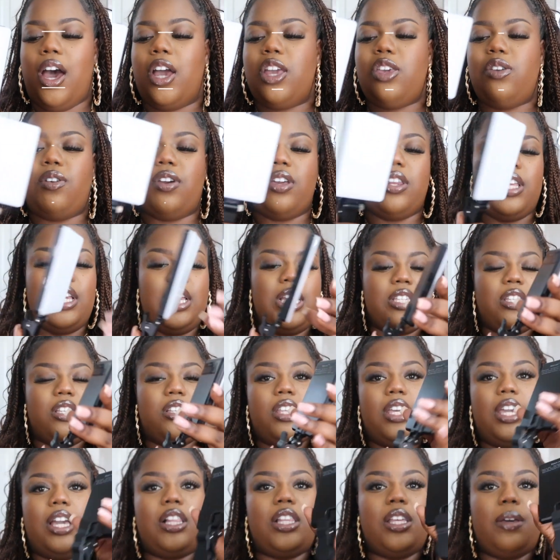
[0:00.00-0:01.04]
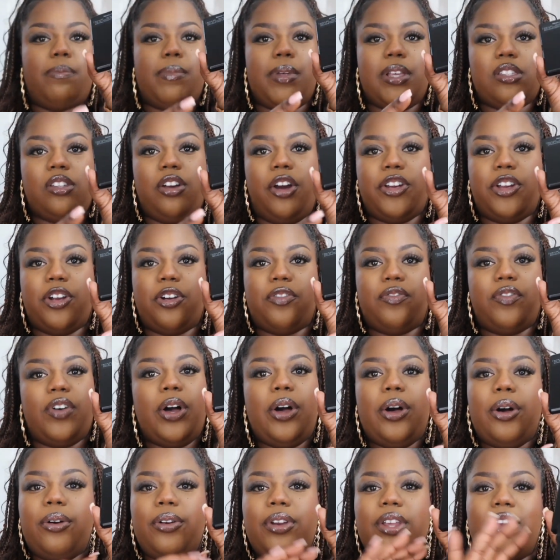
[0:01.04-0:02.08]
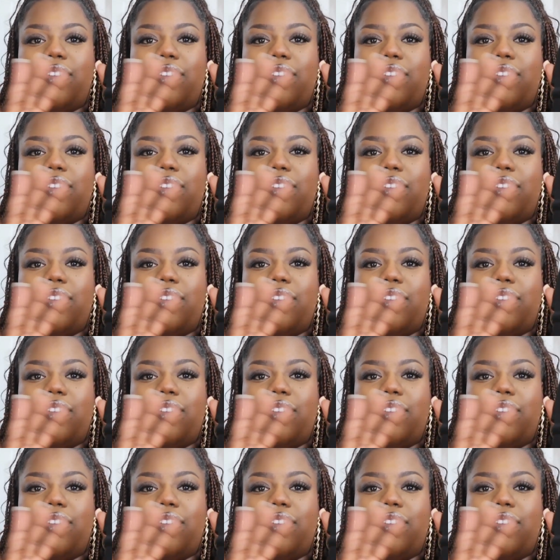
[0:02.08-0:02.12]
you can easily clip this on your phone.